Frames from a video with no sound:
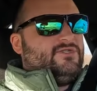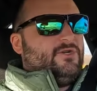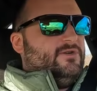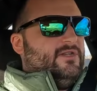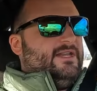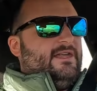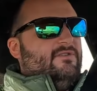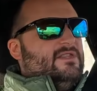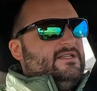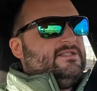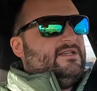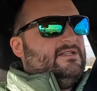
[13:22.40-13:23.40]
certainly given
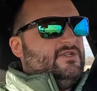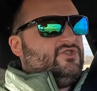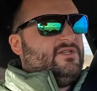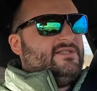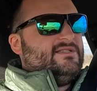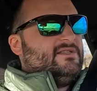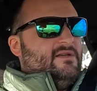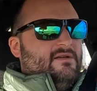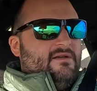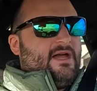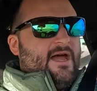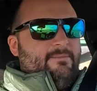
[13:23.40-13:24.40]
these conditions,
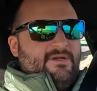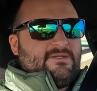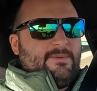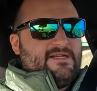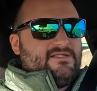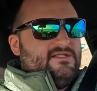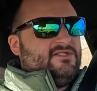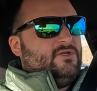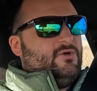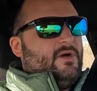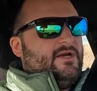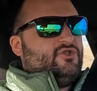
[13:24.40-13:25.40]
I'm expected
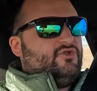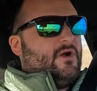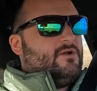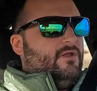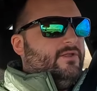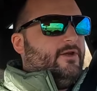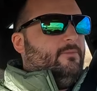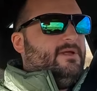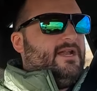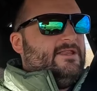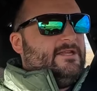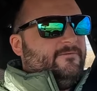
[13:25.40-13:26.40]
to uh, struggle a little
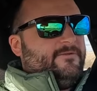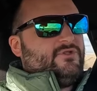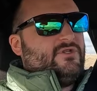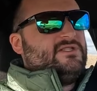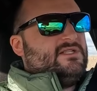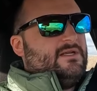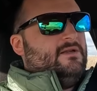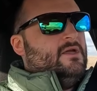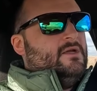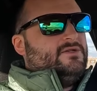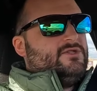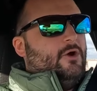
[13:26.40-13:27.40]
bit on the efficiency.
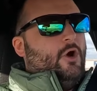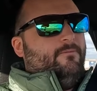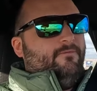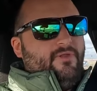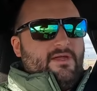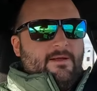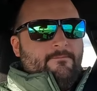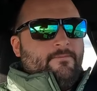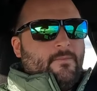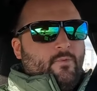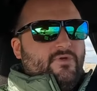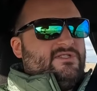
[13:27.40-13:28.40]
So hopefully
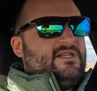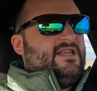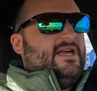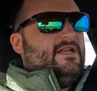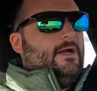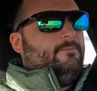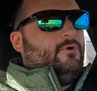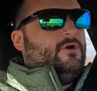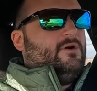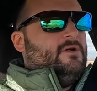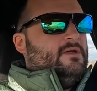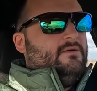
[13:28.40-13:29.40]
we'll see that
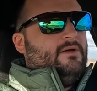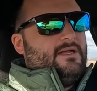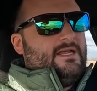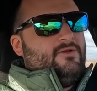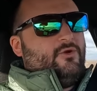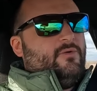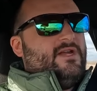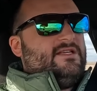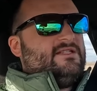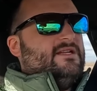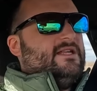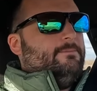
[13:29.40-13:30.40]
number
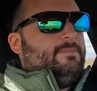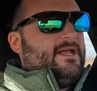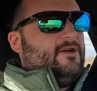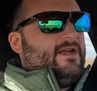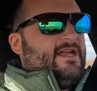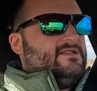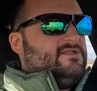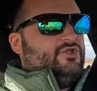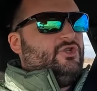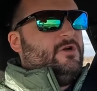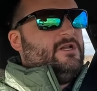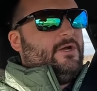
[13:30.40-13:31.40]
increase and get better as the
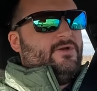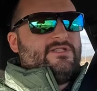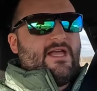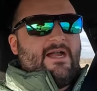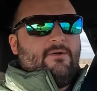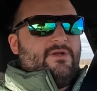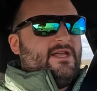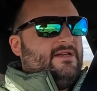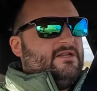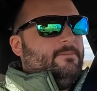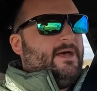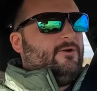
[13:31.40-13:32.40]
journey goes on and we get
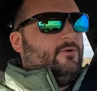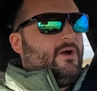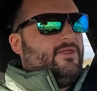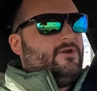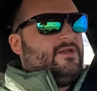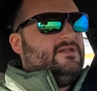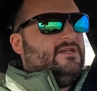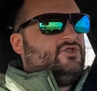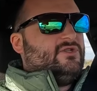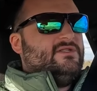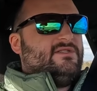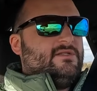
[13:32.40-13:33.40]
into better weather
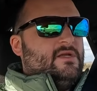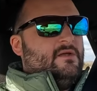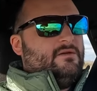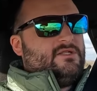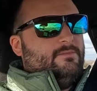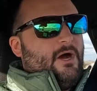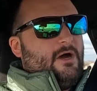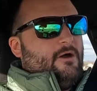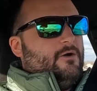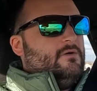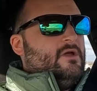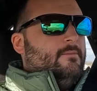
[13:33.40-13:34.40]
conditions
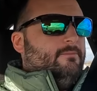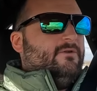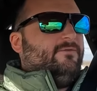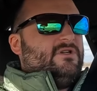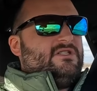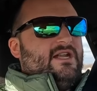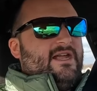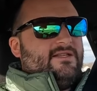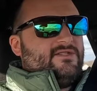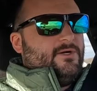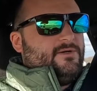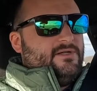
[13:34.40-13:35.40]
tomorrow. But for today, it
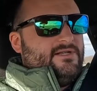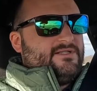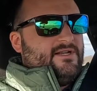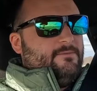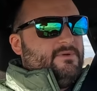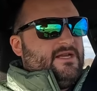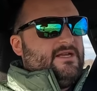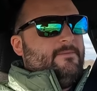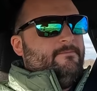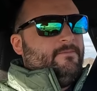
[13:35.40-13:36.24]
certainly is going to be